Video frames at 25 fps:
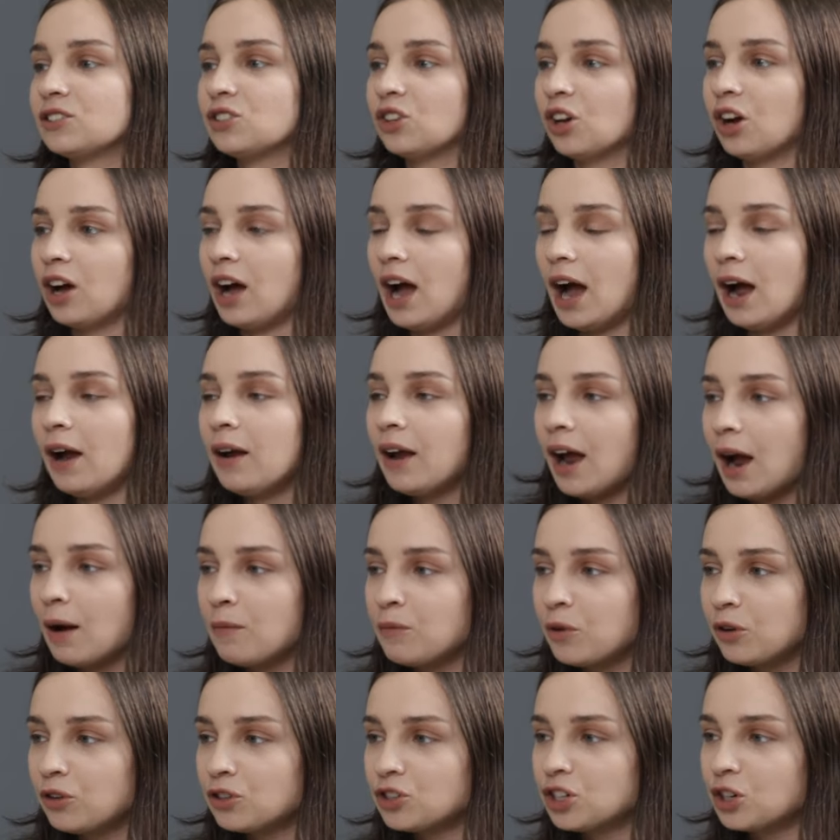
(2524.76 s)
so I,
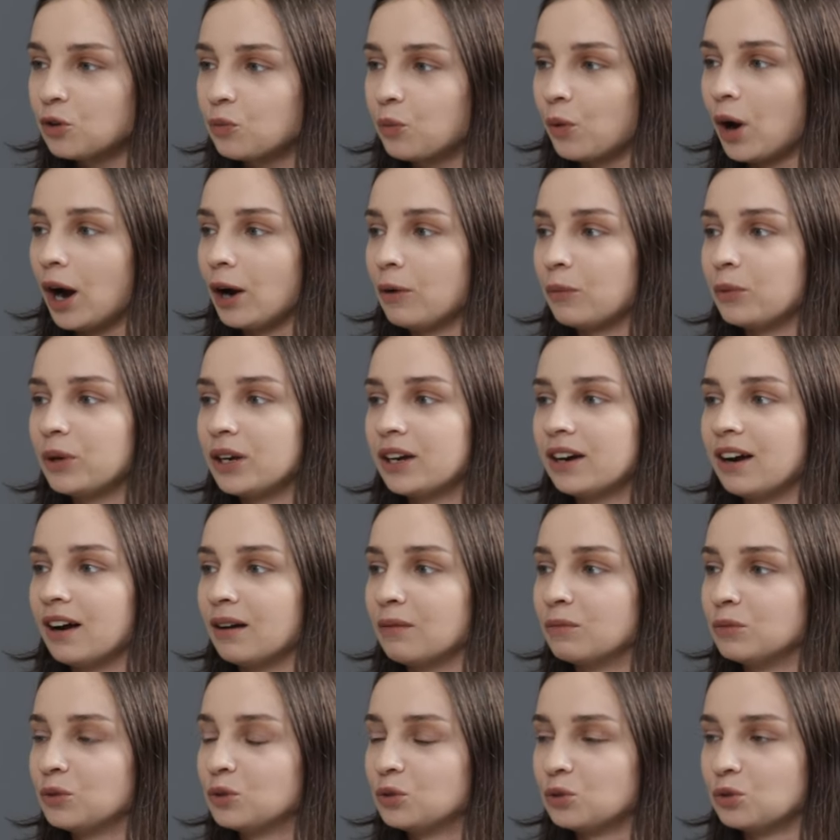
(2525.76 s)
I'm not sure why we
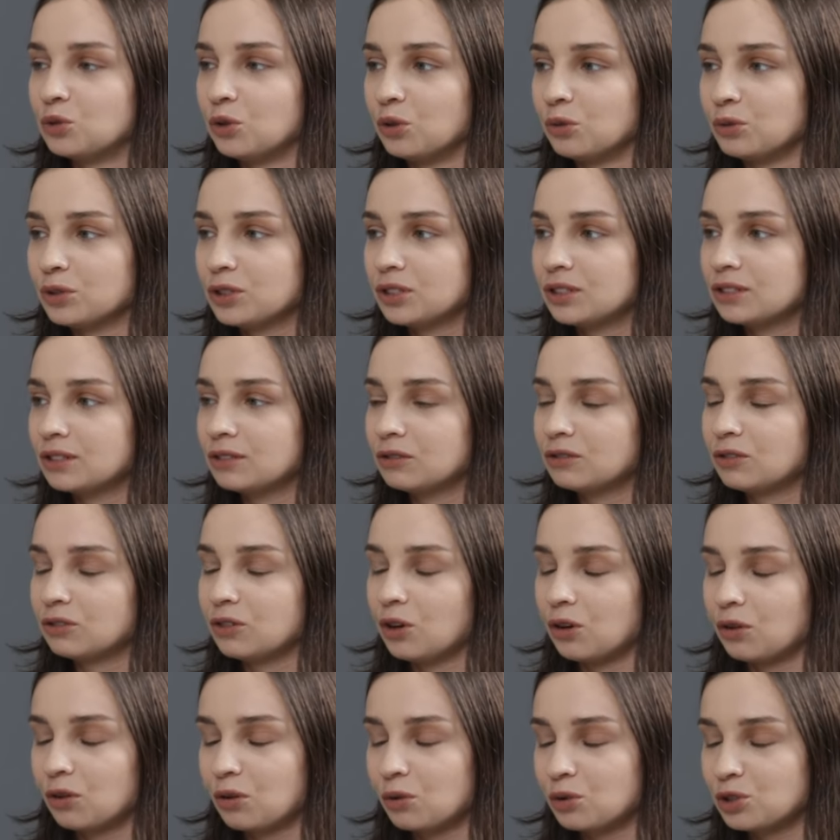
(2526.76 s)
come to those
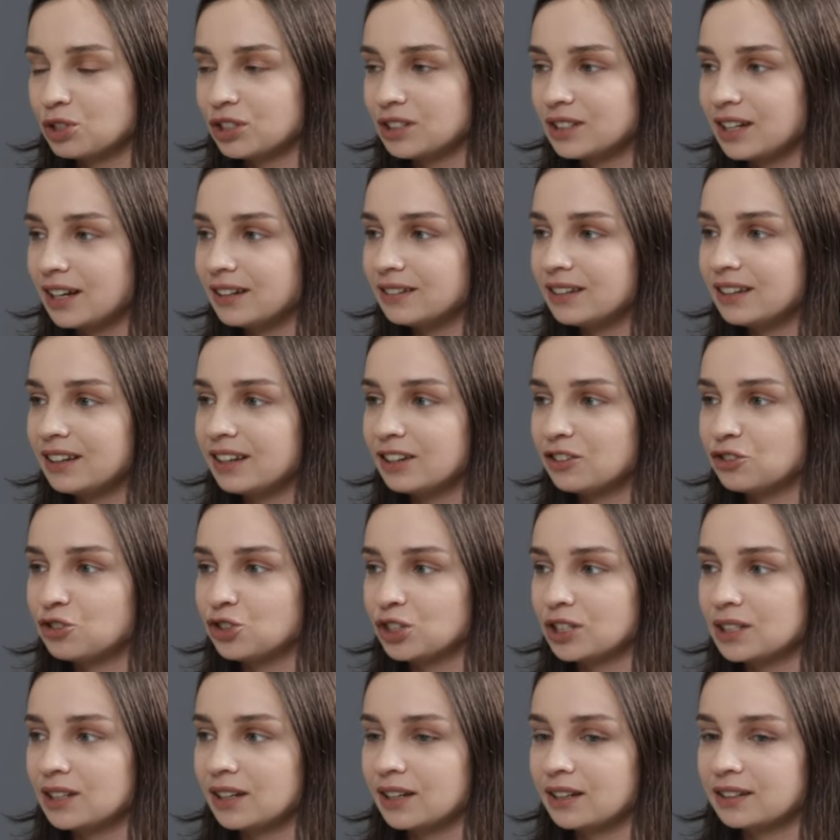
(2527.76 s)
conclusions. I think it's
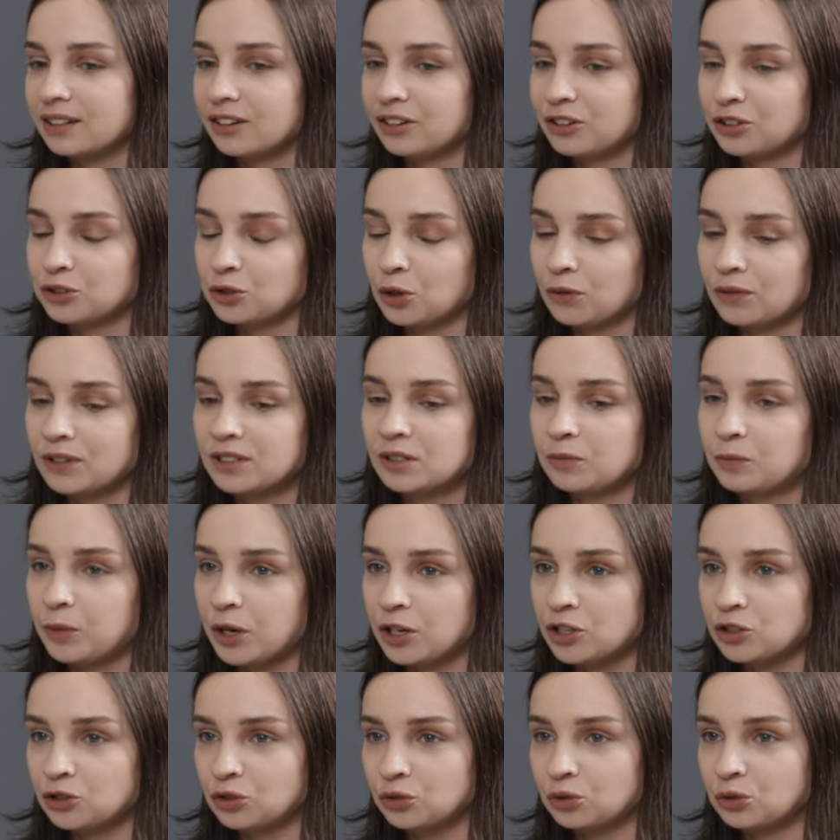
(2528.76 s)
just like there is always a
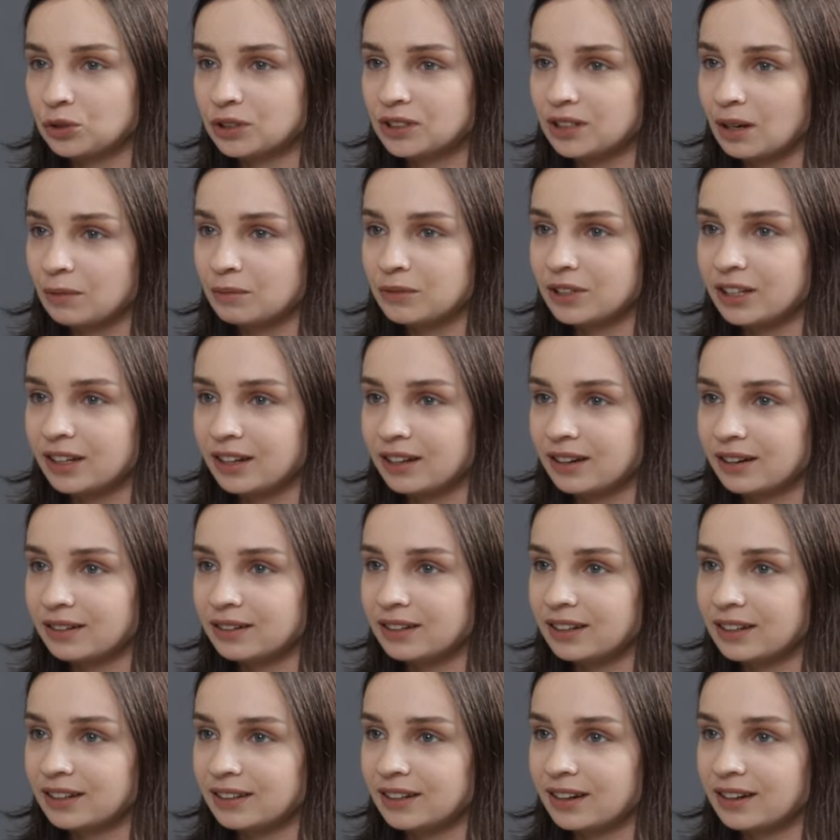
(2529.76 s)
pressure to do something, and I
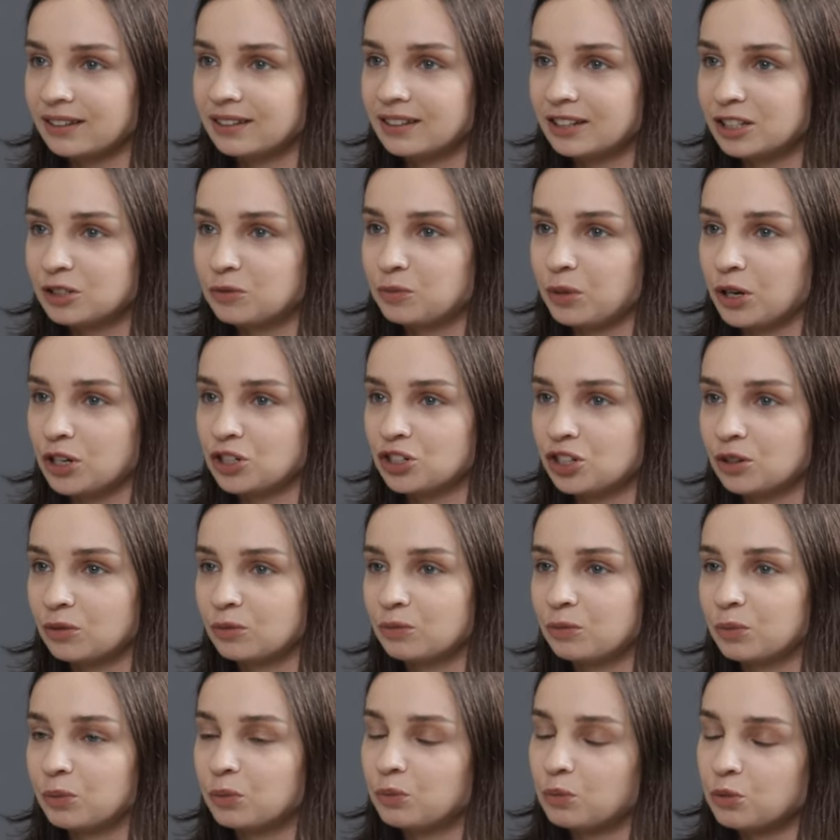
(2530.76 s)
think that this
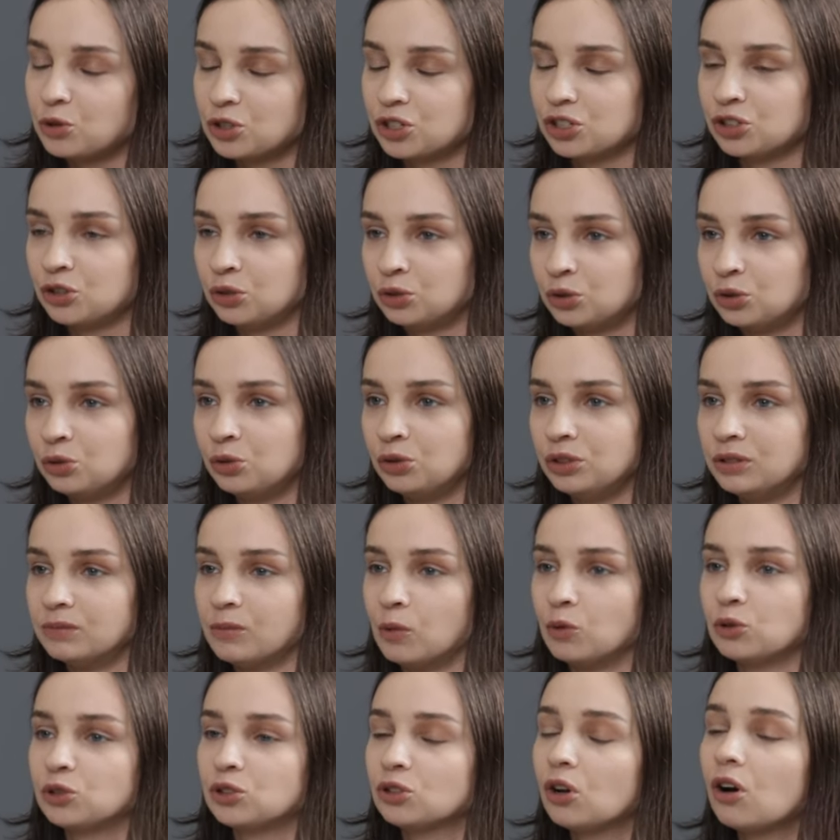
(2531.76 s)
pressure pushes you to do the
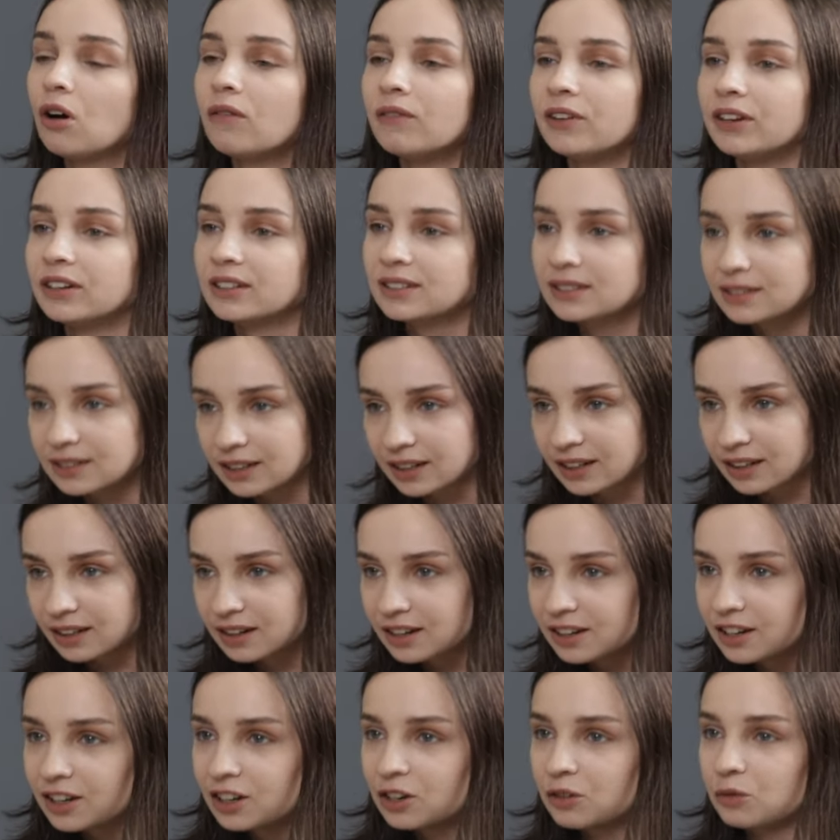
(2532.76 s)
most obvious
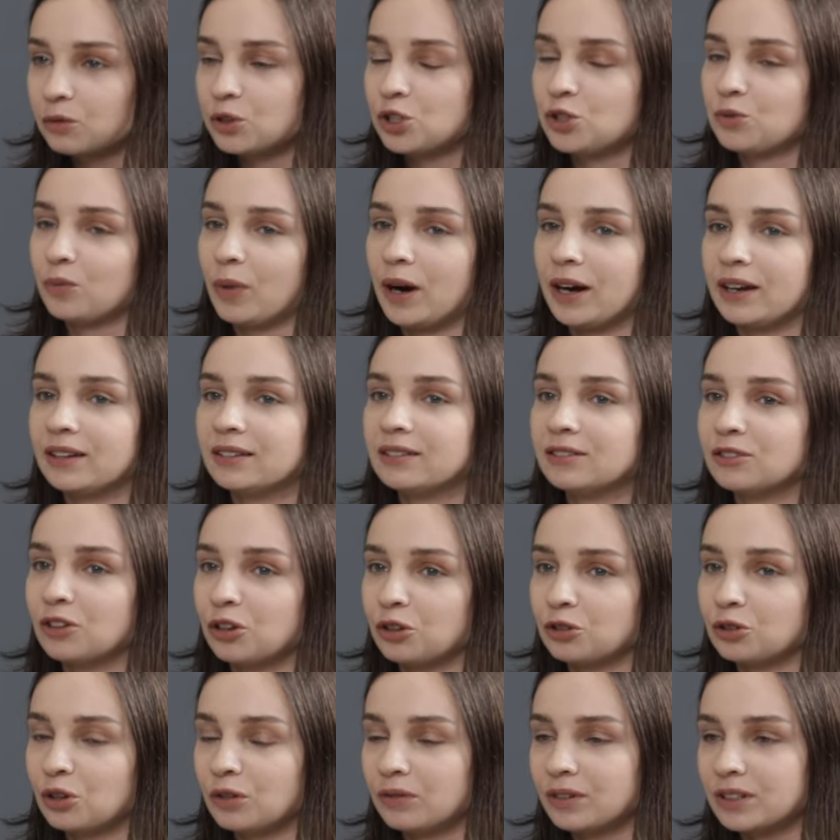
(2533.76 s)
thing which might
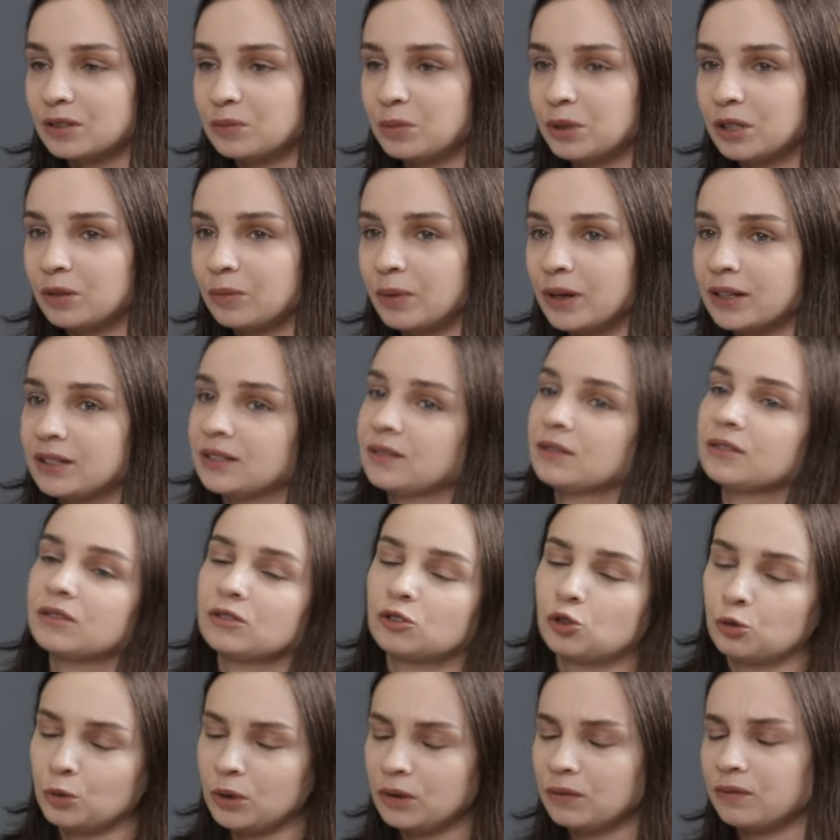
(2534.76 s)
not always be the best.
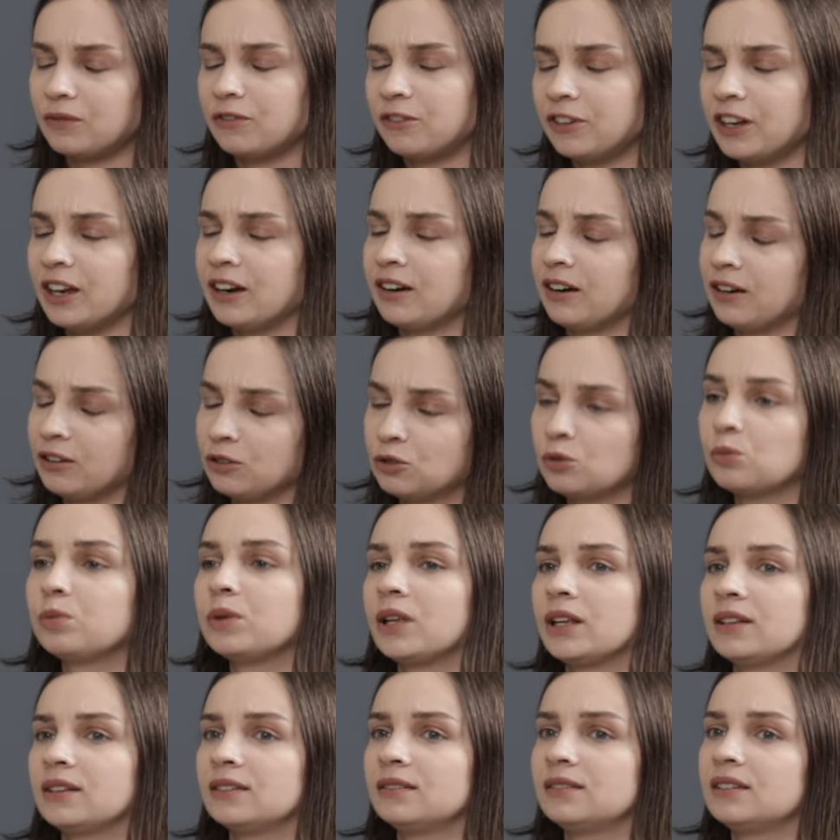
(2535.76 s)
To be fair and to
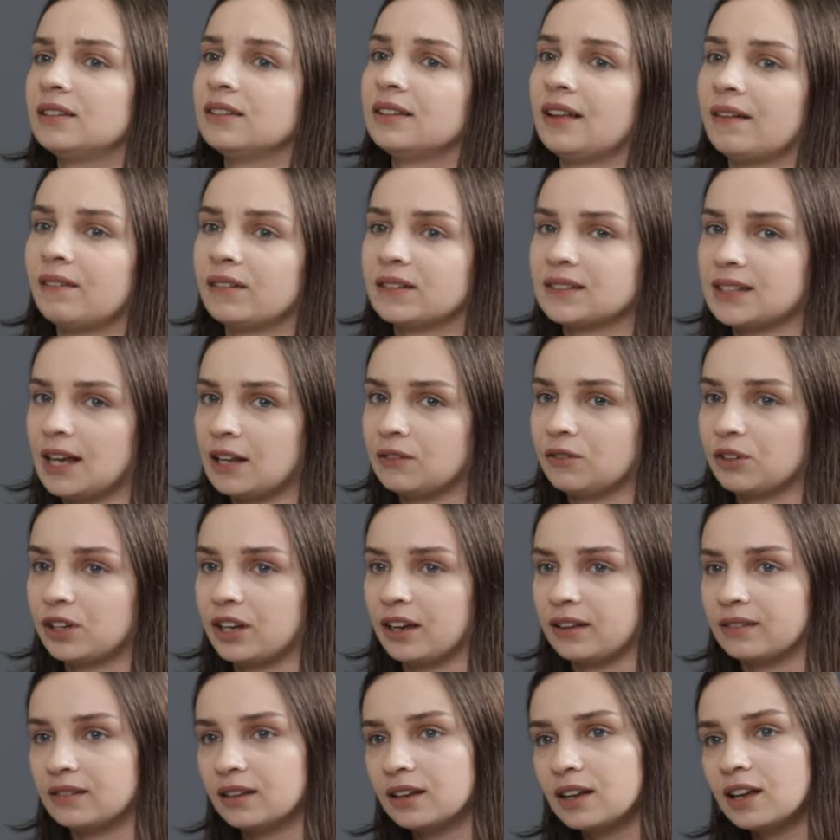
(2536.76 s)
play the, the devil's
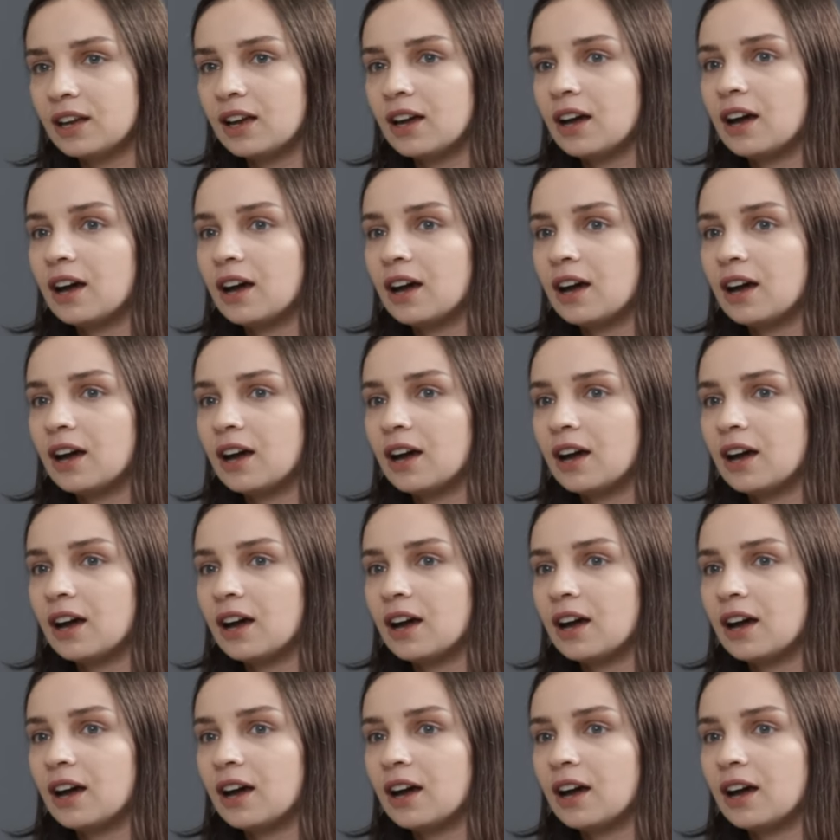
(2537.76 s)
advocate,